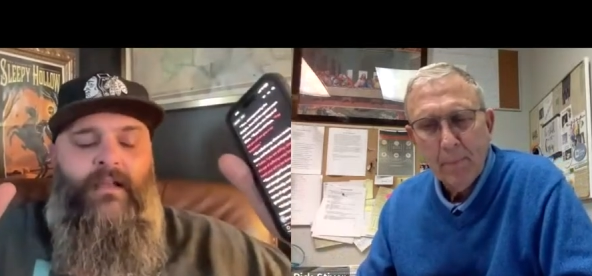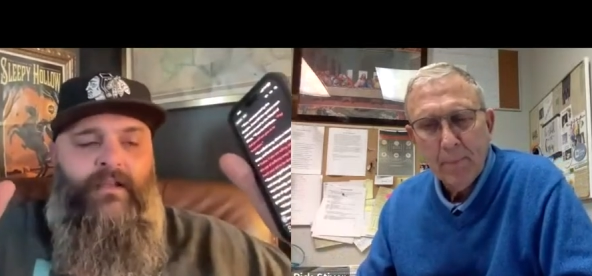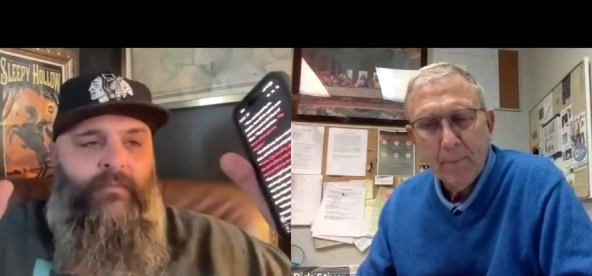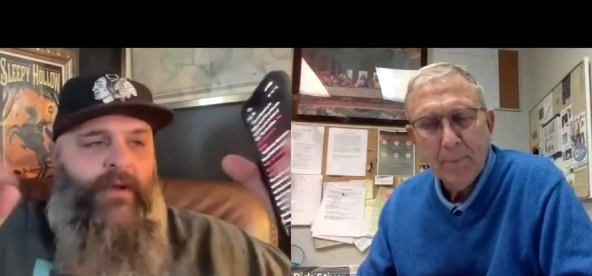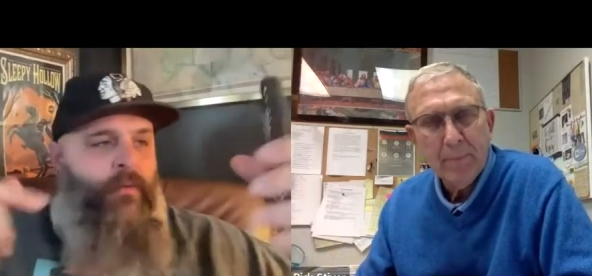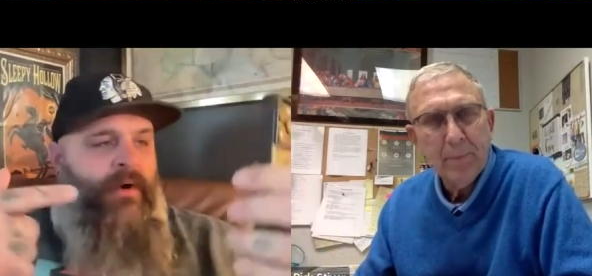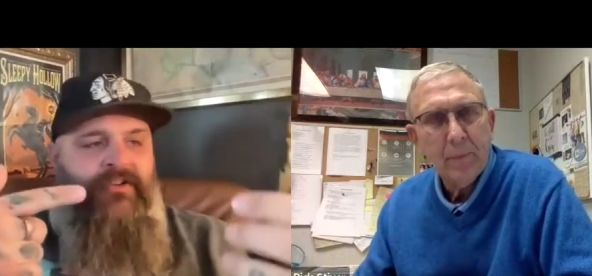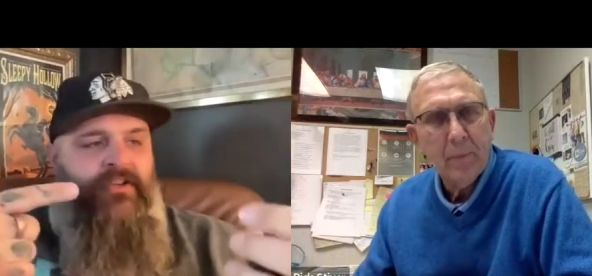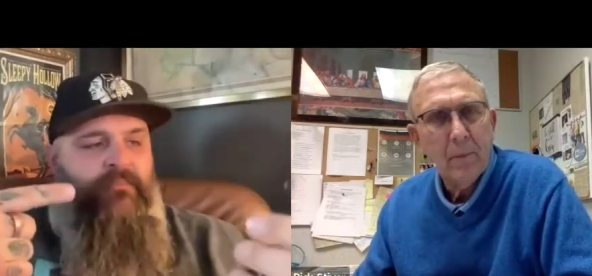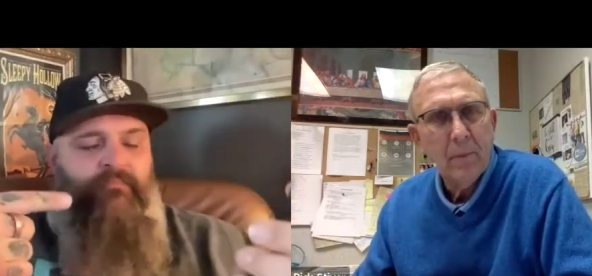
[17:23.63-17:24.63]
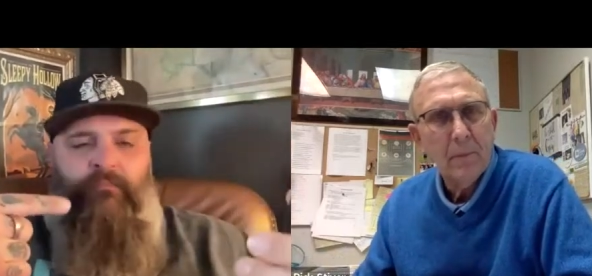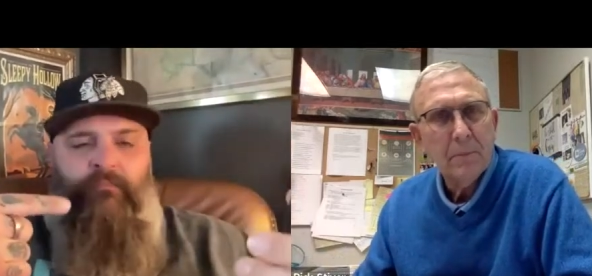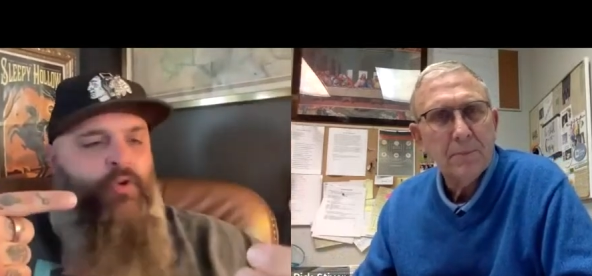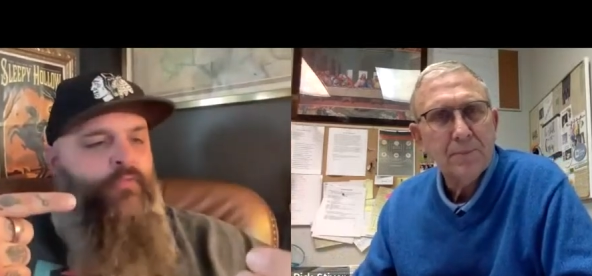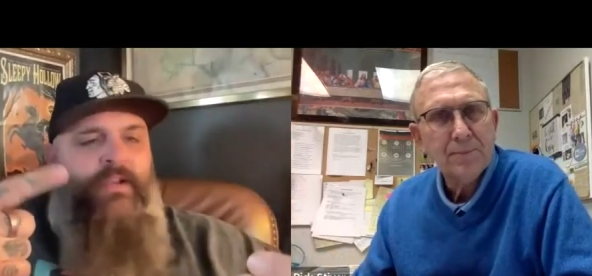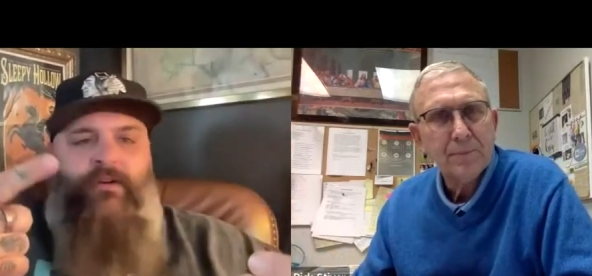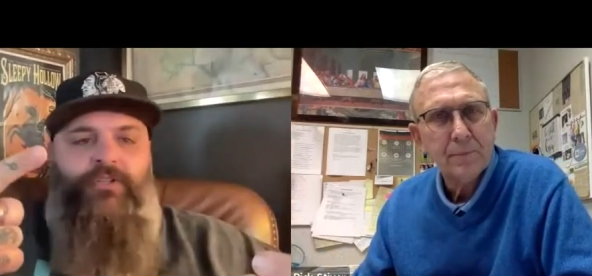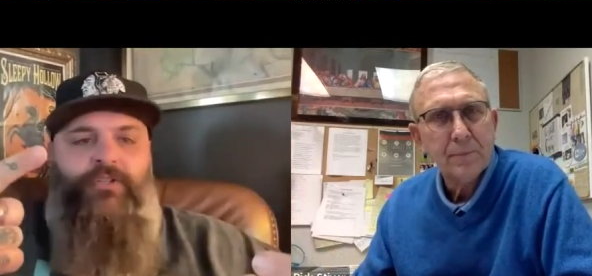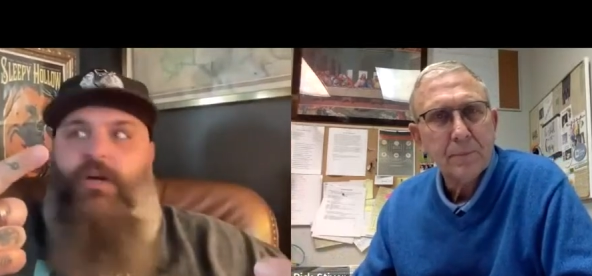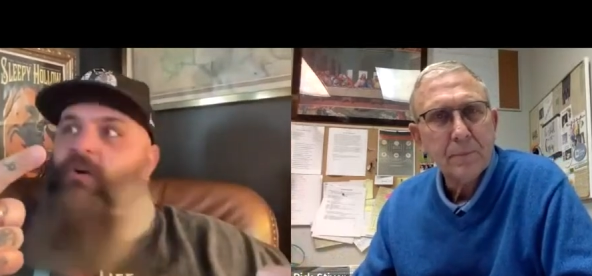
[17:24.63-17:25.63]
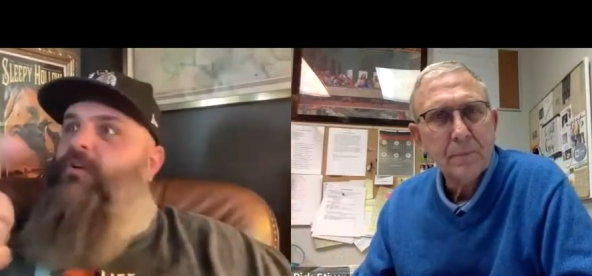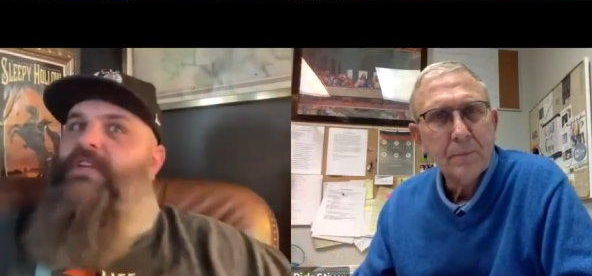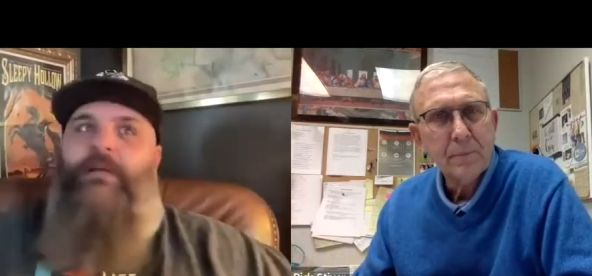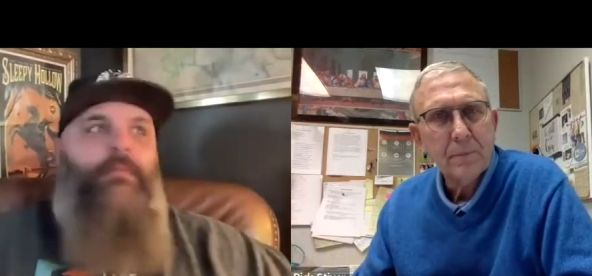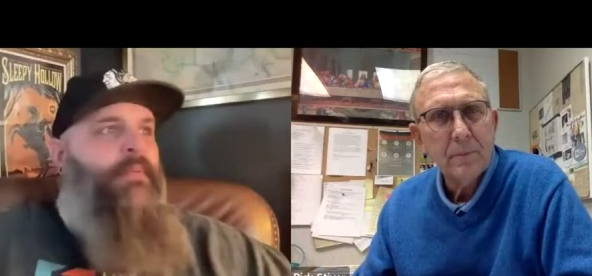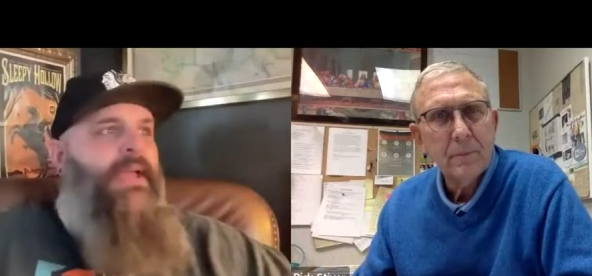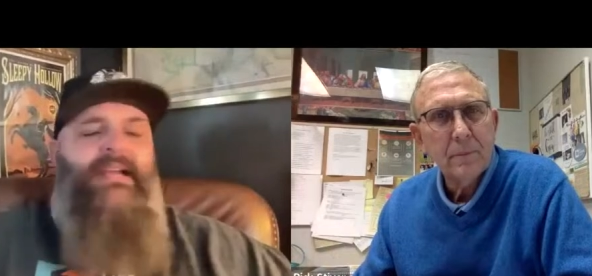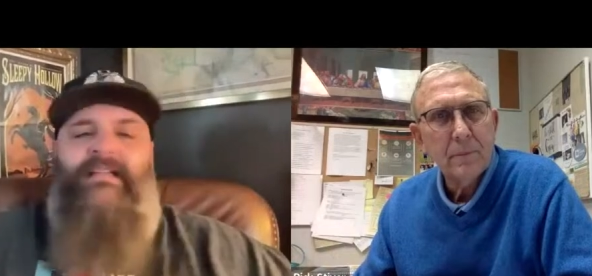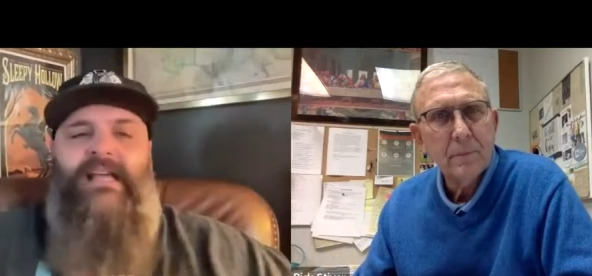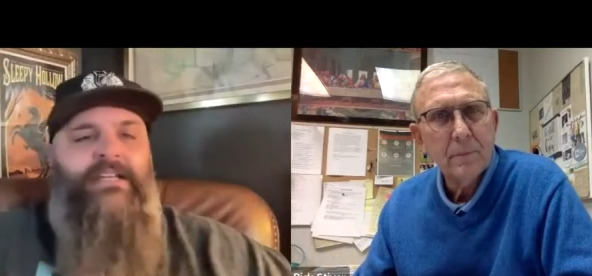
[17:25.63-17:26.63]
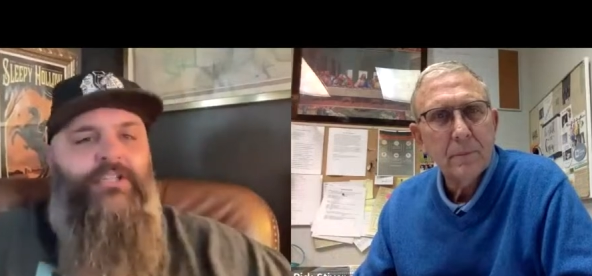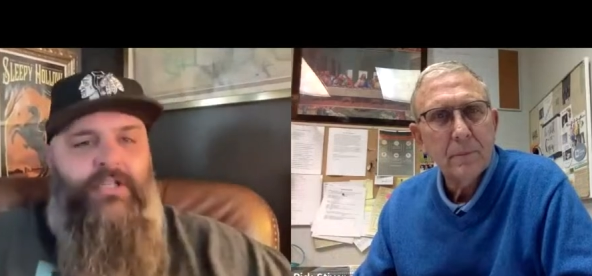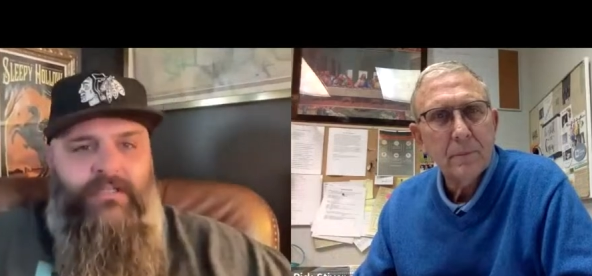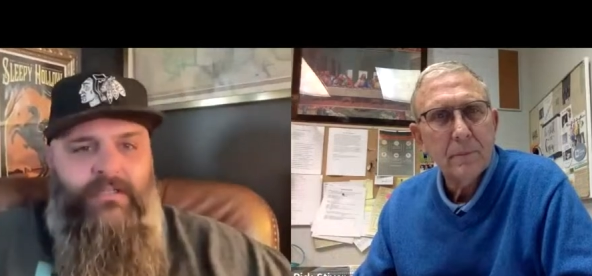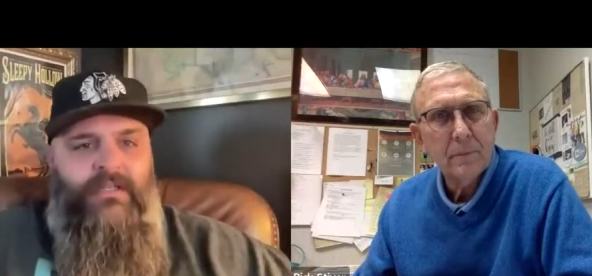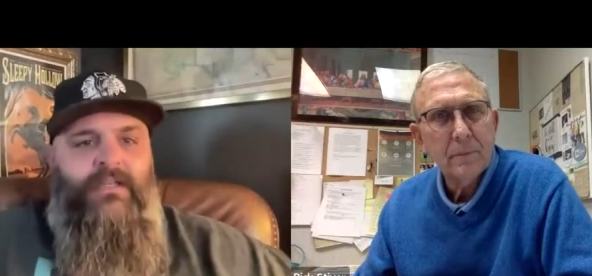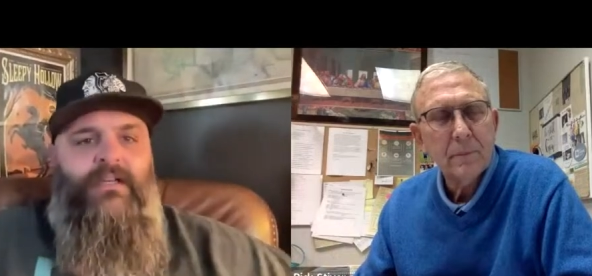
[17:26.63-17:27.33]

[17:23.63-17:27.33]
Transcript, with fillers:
Speaker 1: Uh, you know, I'm not watching a movie or a show because you got to be paying attention.